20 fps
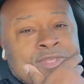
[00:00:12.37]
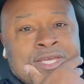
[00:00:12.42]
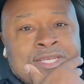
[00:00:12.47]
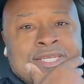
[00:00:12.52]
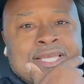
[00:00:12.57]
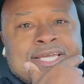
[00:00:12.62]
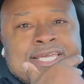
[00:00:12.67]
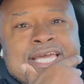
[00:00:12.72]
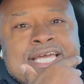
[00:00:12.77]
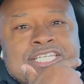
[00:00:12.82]

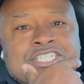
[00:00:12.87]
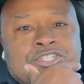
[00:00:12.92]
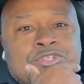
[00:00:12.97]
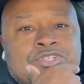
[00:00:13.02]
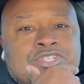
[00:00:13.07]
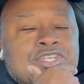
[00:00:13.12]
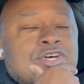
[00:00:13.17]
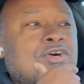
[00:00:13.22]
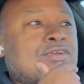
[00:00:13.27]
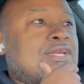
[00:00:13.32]
Now, guys, you
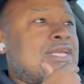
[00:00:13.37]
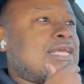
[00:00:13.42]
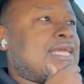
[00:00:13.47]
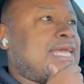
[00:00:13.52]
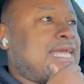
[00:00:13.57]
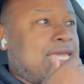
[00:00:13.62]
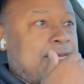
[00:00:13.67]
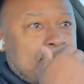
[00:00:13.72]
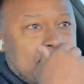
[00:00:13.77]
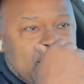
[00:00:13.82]
saw that it
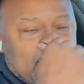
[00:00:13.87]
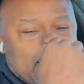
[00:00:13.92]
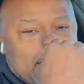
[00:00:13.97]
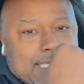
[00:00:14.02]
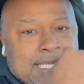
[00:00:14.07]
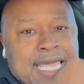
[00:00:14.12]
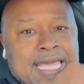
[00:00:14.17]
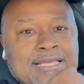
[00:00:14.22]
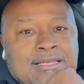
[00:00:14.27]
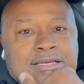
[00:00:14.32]
came out
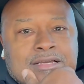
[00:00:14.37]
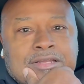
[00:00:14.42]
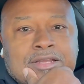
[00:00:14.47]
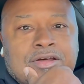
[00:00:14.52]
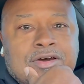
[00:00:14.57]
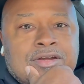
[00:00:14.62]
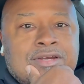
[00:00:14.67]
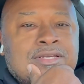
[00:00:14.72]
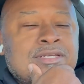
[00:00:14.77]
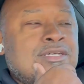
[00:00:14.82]
that Caitlin
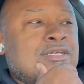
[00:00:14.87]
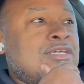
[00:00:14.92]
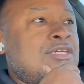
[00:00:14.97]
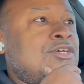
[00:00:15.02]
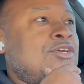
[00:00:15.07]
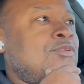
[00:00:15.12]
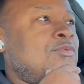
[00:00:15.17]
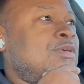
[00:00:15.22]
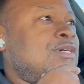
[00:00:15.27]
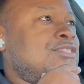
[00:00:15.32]
Clark
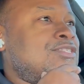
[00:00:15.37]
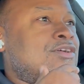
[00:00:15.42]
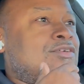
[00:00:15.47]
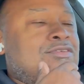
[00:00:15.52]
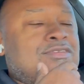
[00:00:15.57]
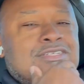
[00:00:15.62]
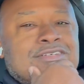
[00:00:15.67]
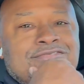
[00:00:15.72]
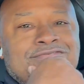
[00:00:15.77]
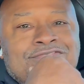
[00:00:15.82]
was
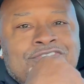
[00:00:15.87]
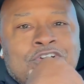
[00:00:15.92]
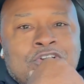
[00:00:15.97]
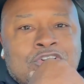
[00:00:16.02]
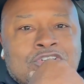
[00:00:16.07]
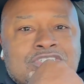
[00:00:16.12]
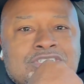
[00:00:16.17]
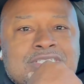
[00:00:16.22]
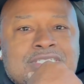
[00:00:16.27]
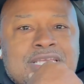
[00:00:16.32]
on the
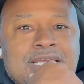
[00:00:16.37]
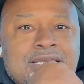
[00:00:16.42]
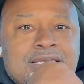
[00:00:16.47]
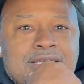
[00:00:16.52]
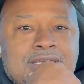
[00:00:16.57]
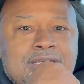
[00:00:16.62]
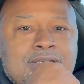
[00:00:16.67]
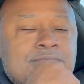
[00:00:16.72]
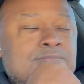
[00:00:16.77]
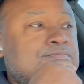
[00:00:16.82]
first
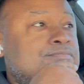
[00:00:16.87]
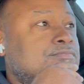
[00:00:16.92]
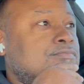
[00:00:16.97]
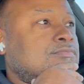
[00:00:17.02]
team